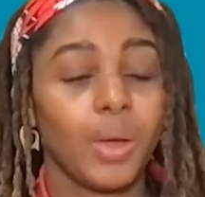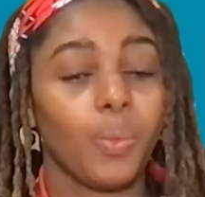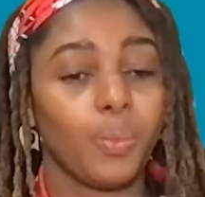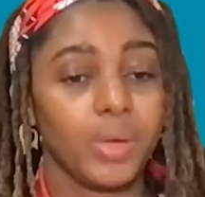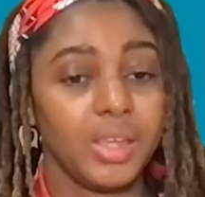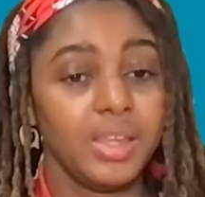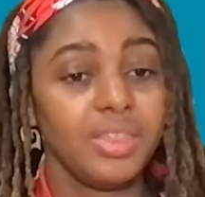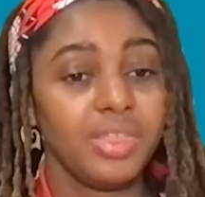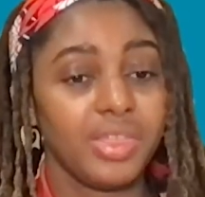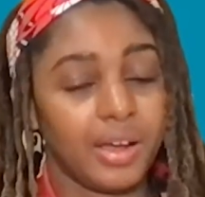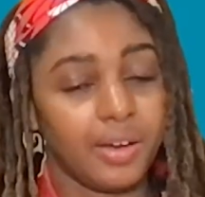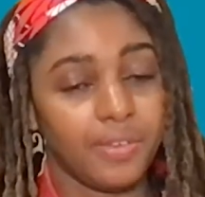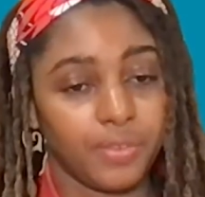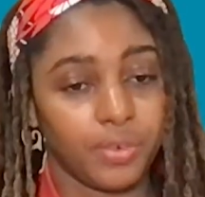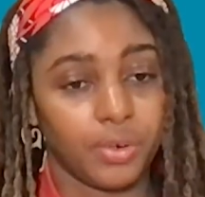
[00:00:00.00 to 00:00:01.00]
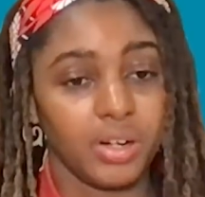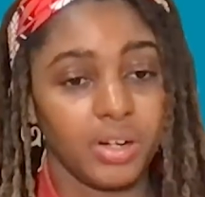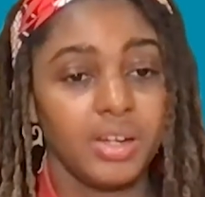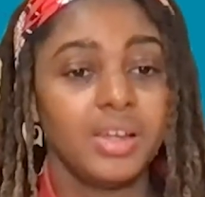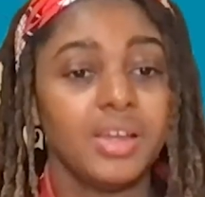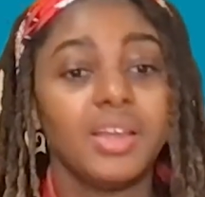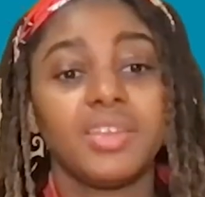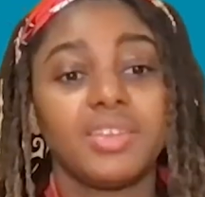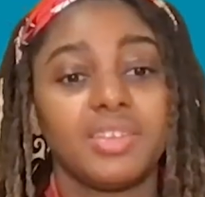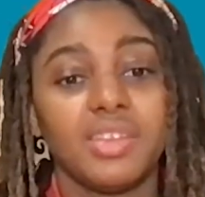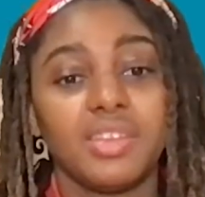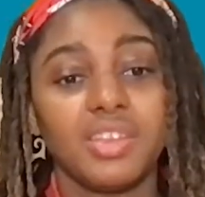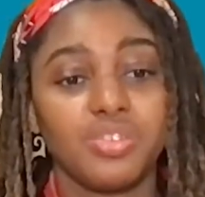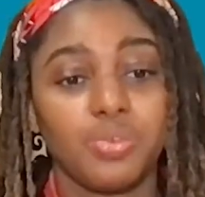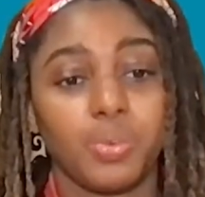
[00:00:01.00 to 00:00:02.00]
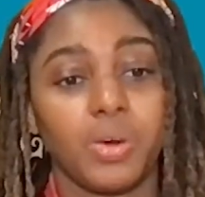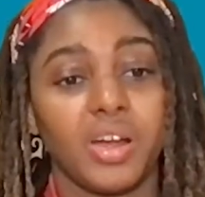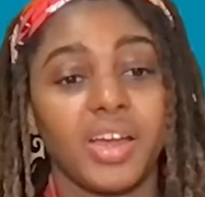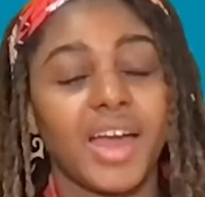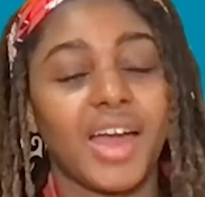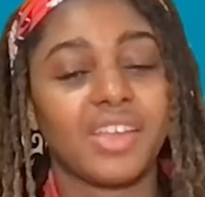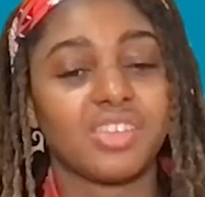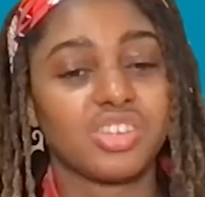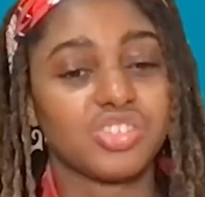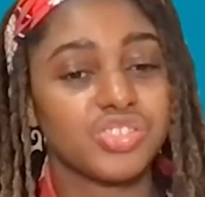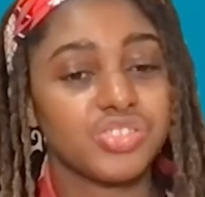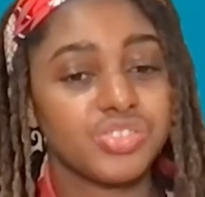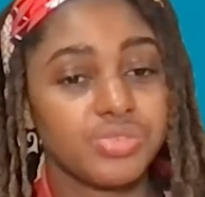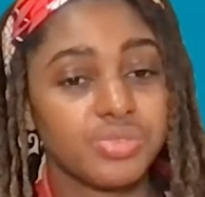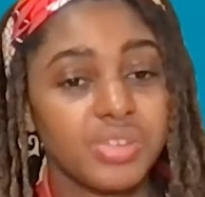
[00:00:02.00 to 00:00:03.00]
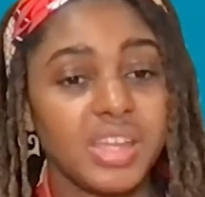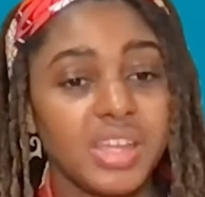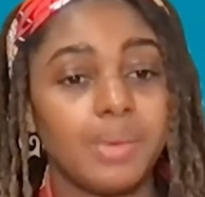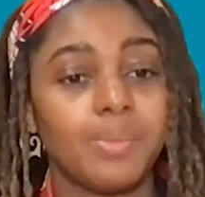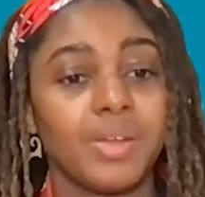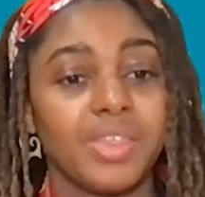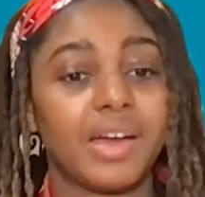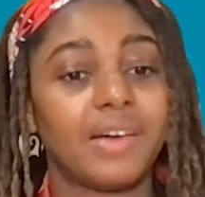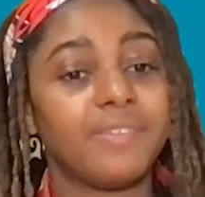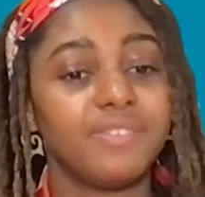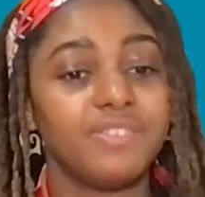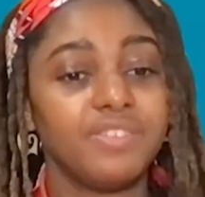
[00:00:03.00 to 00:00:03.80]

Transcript: We, therefore, see this work as a stream that